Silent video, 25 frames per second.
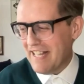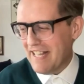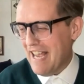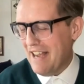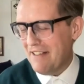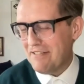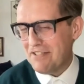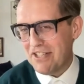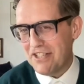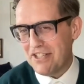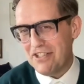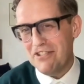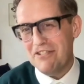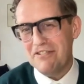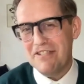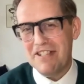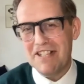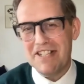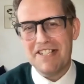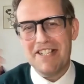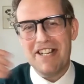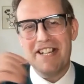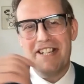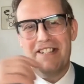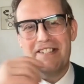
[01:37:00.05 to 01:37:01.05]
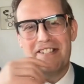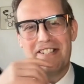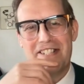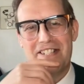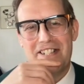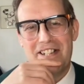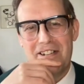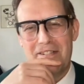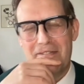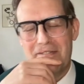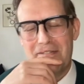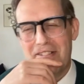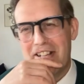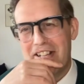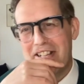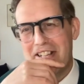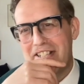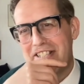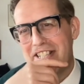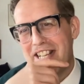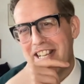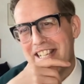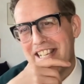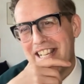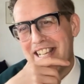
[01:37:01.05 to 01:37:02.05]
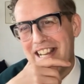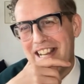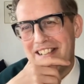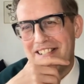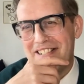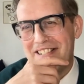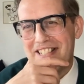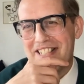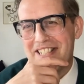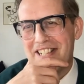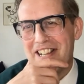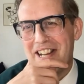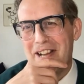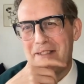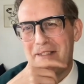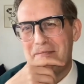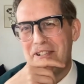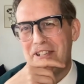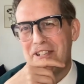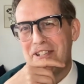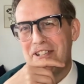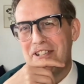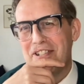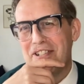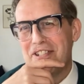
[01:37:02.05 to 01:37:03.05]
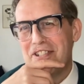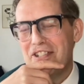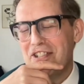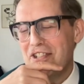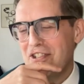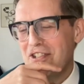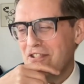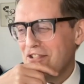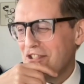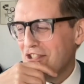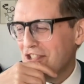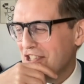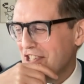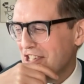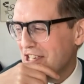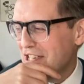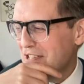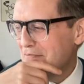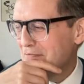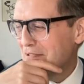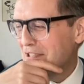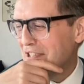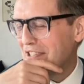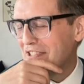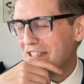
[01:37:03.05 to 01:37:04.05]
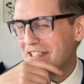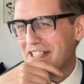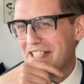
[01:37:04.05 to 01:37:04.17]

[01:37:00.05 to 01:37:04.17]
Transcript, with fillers: how to do this kind of stuff, then check out Simon on YouTube, on